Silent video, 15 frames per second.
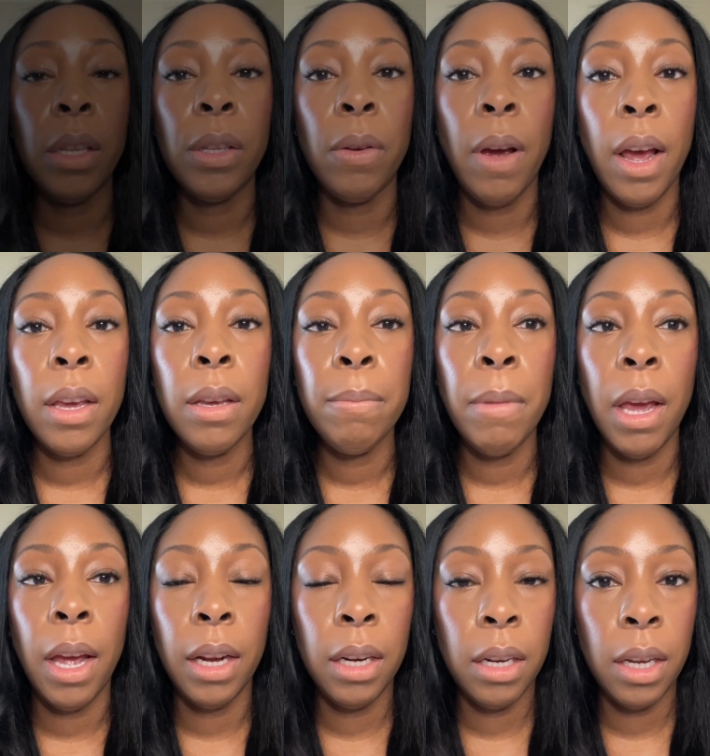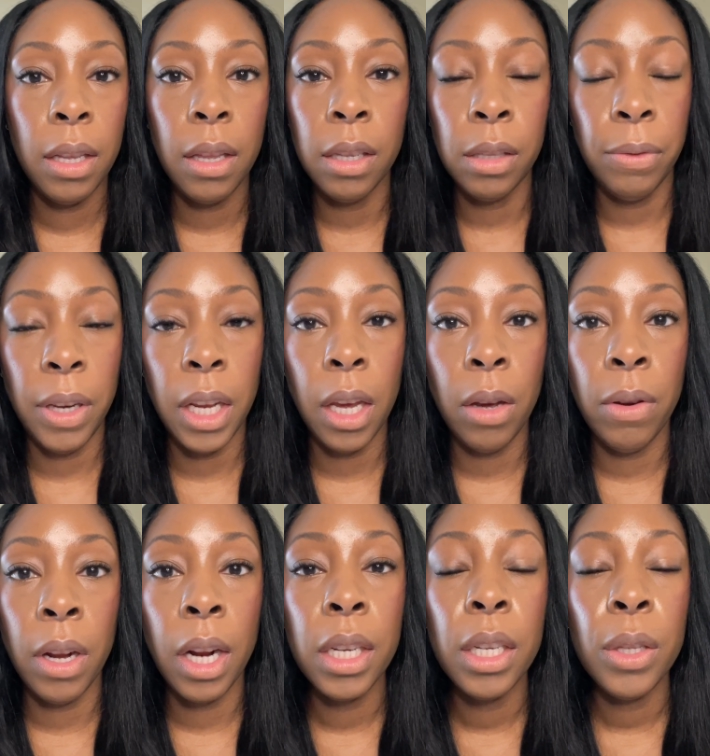so I am editing this video
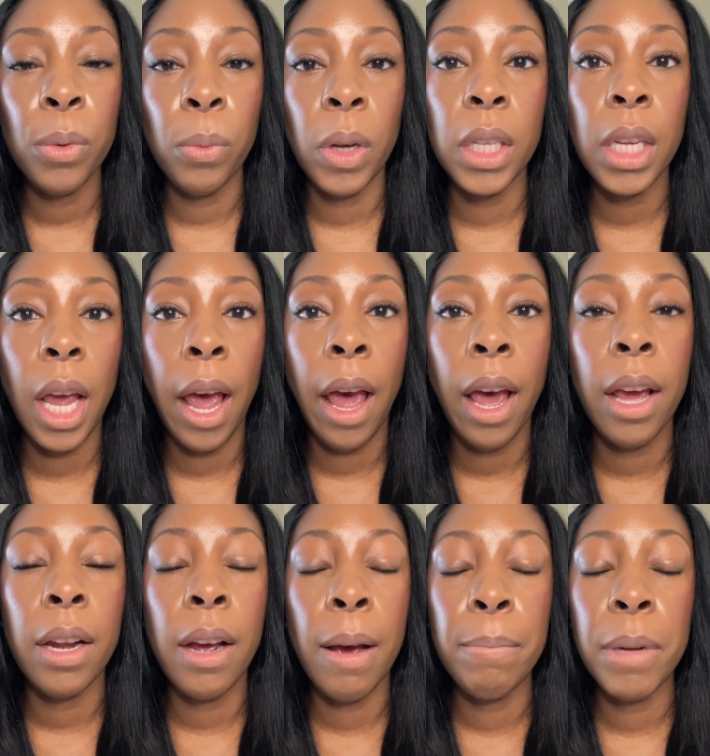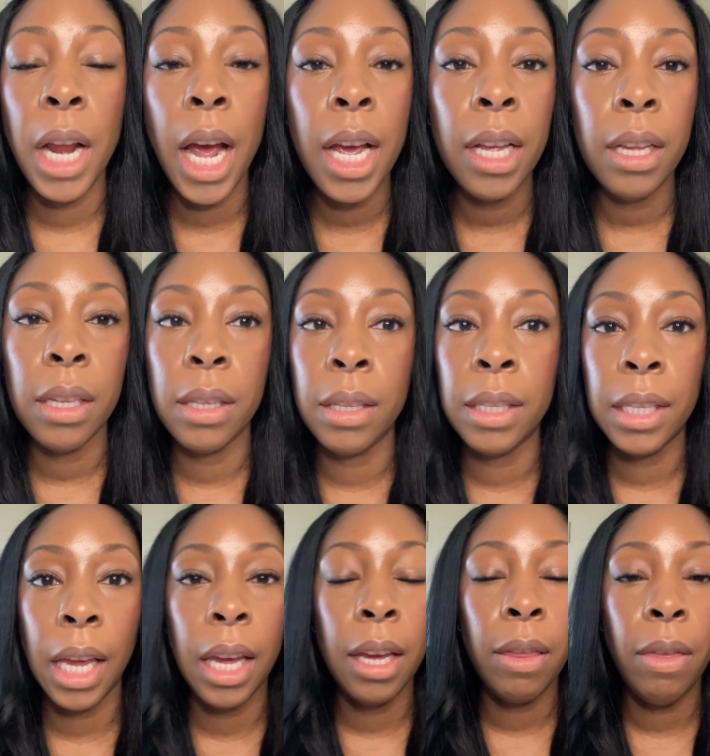and I just want to add, I'm not
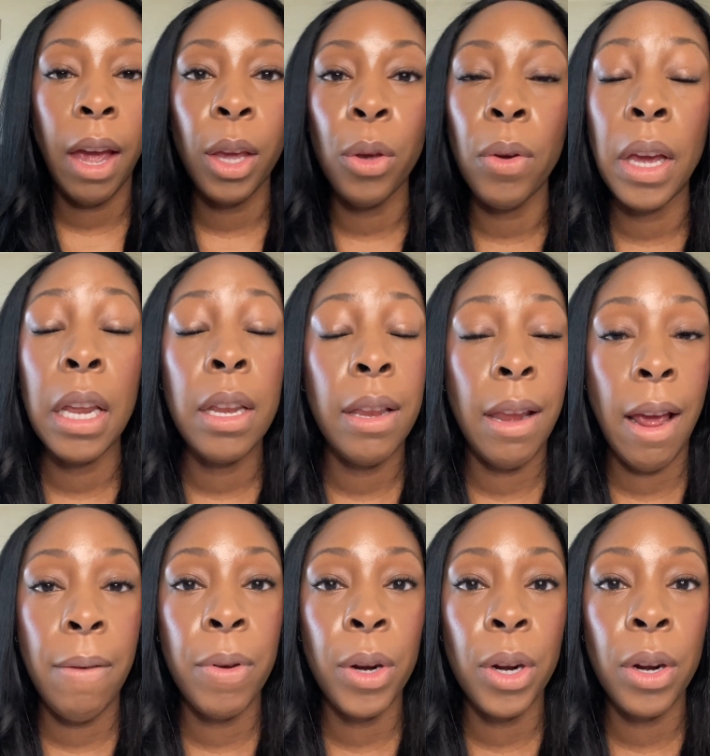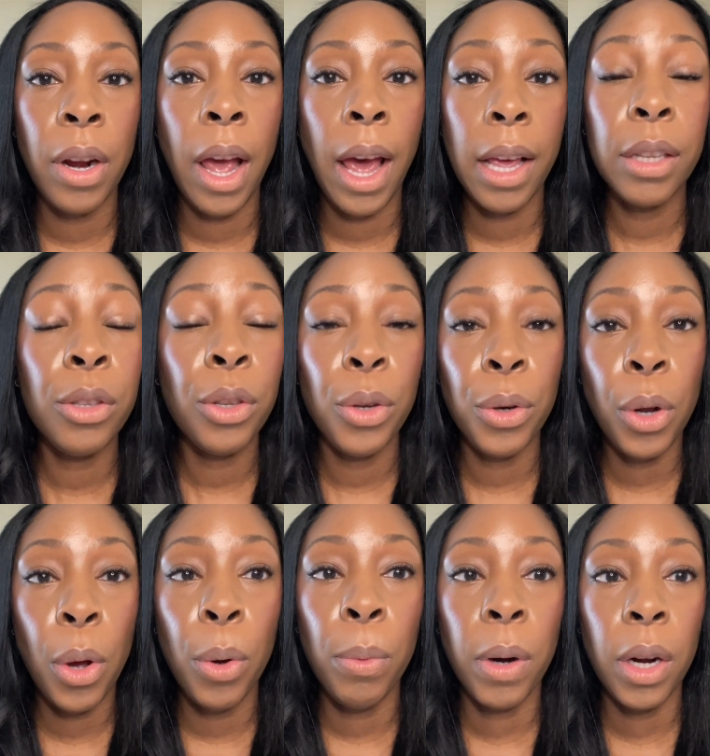saying that you can never ask your
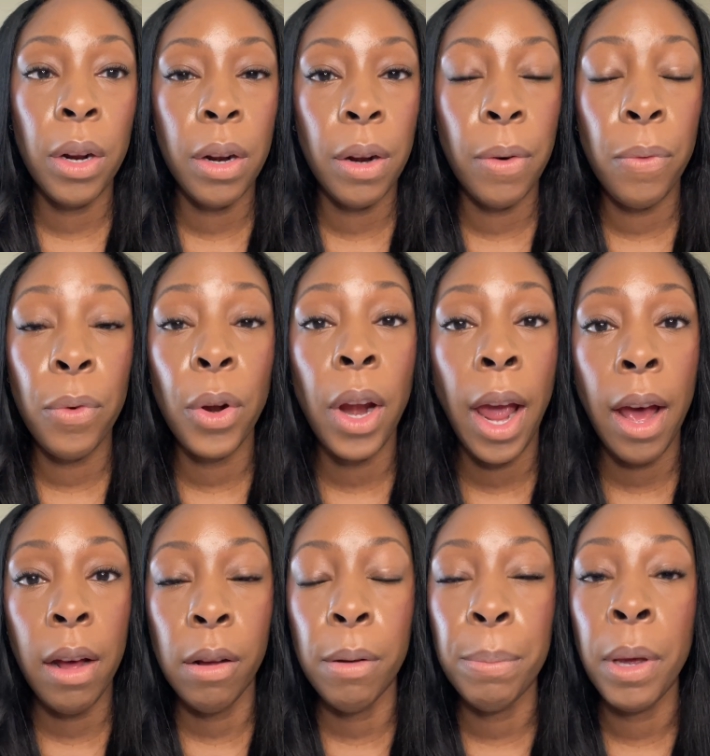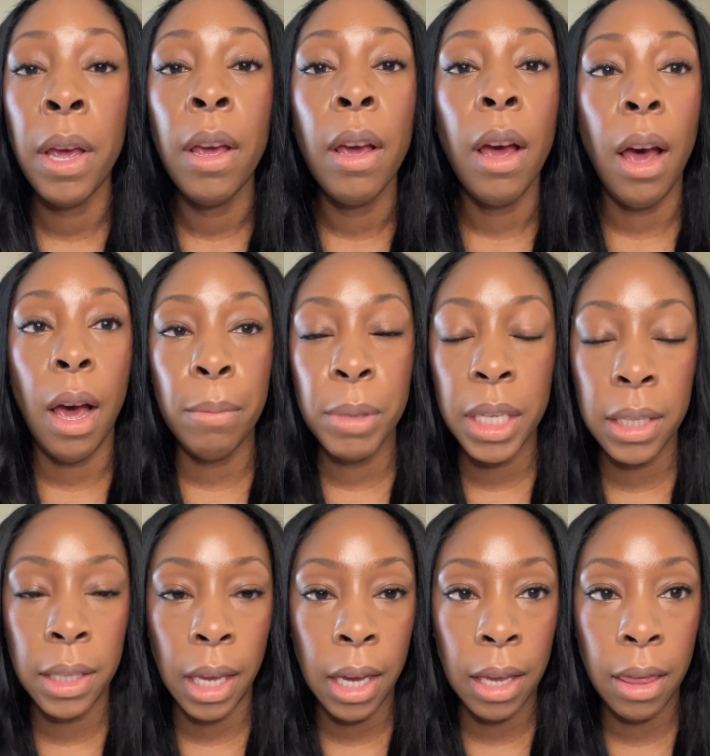coworker for help. I'm just
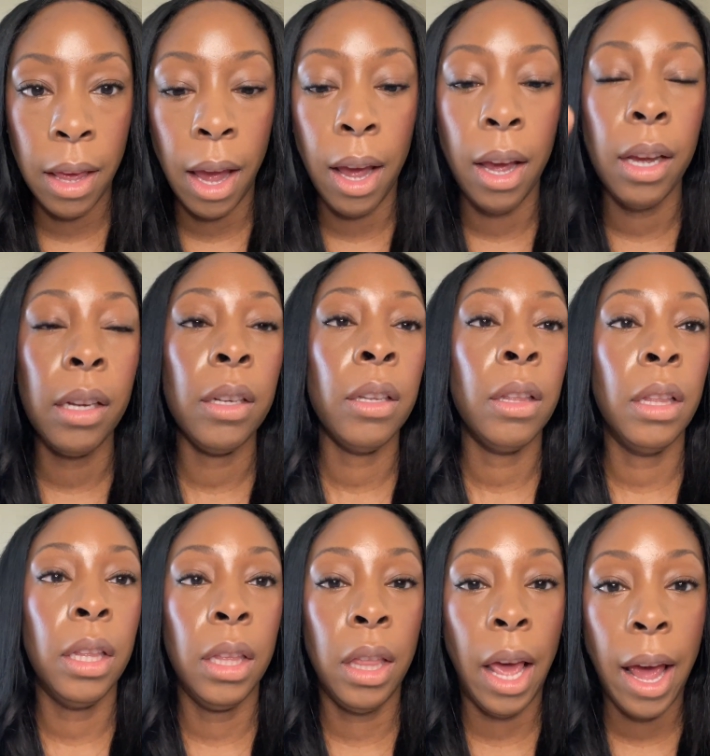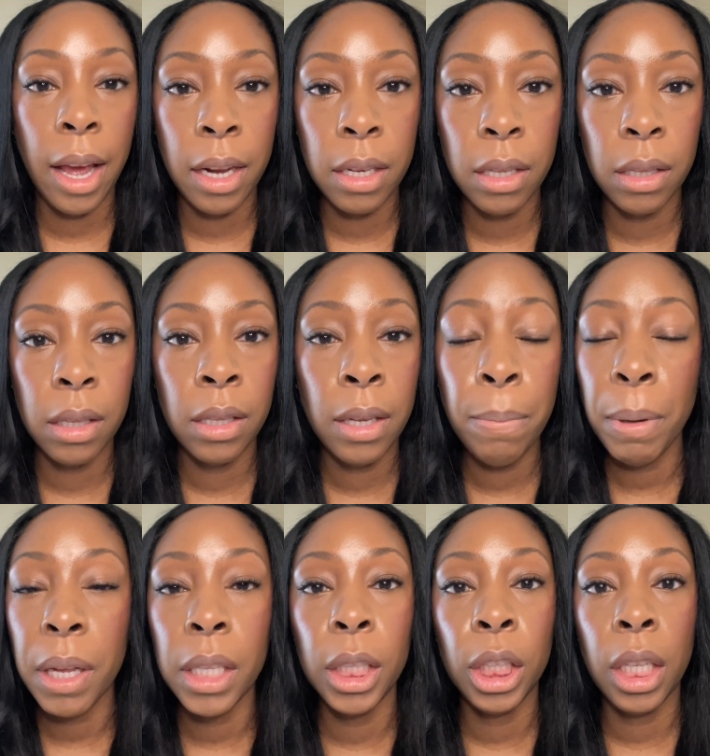saying that that
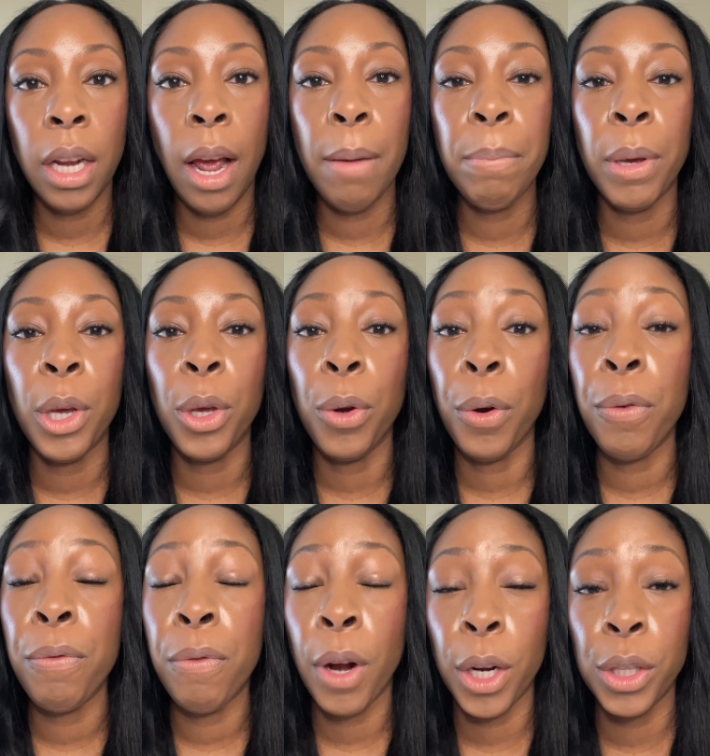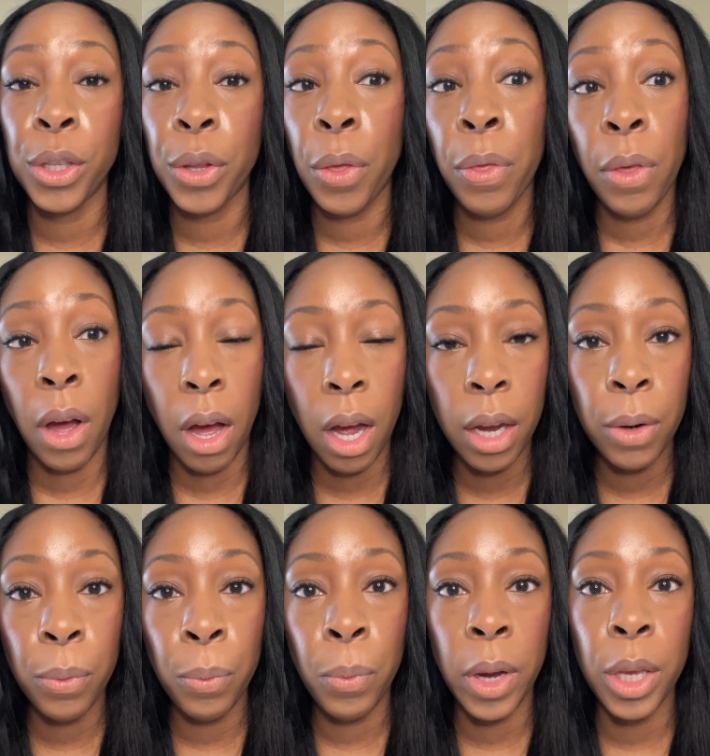typically should not be your first thought
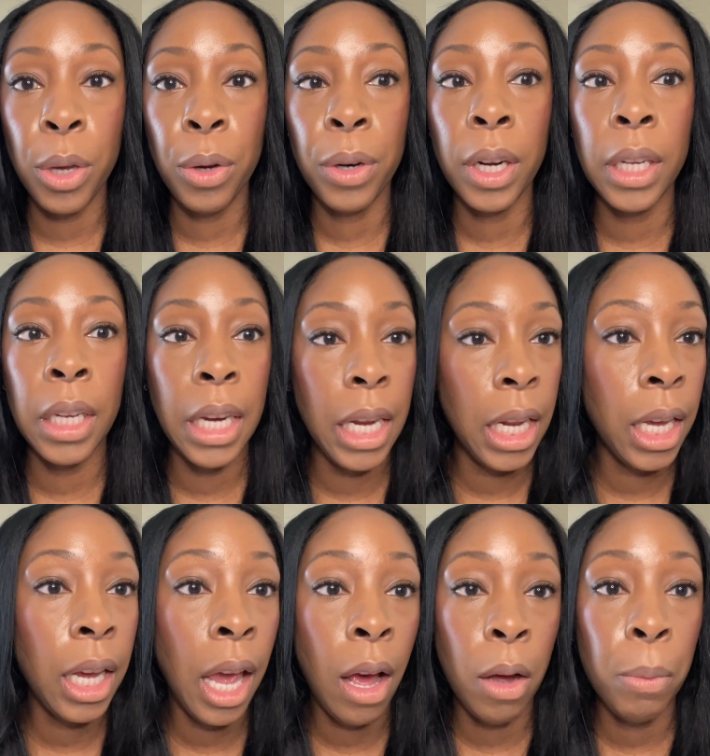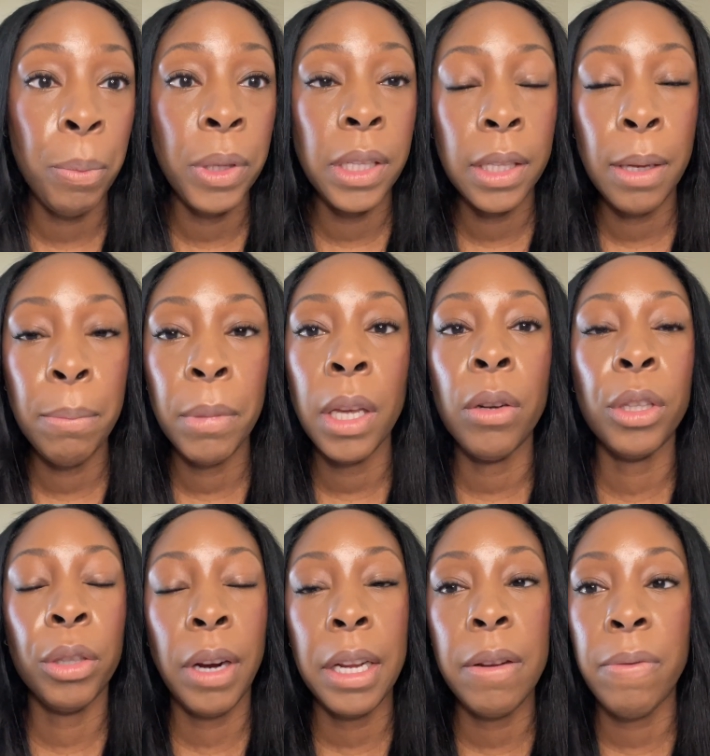when you're needing help with something or
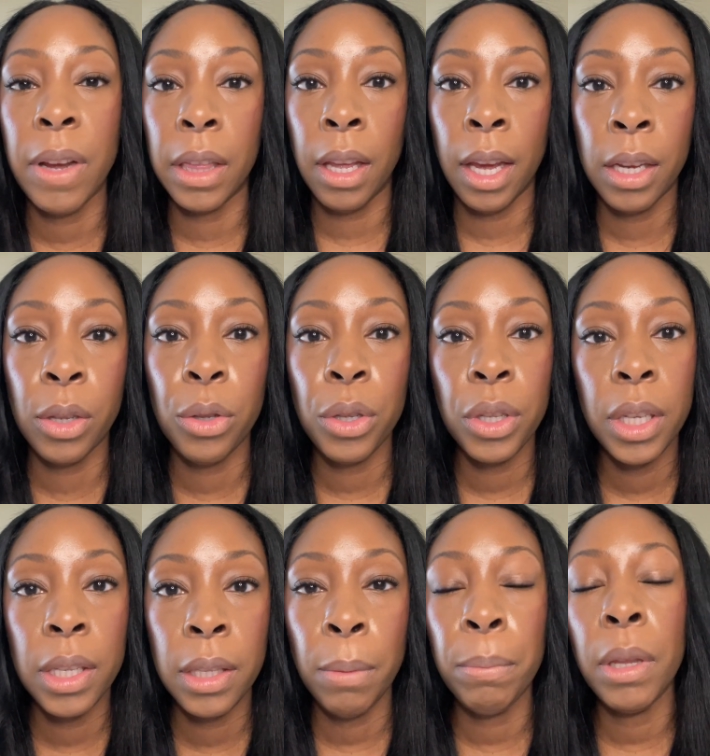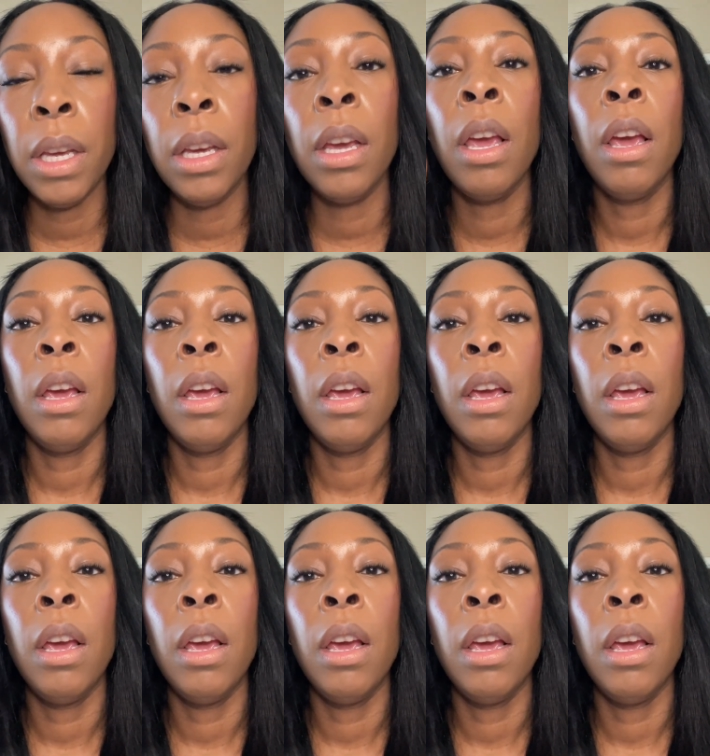trying to find the answer to something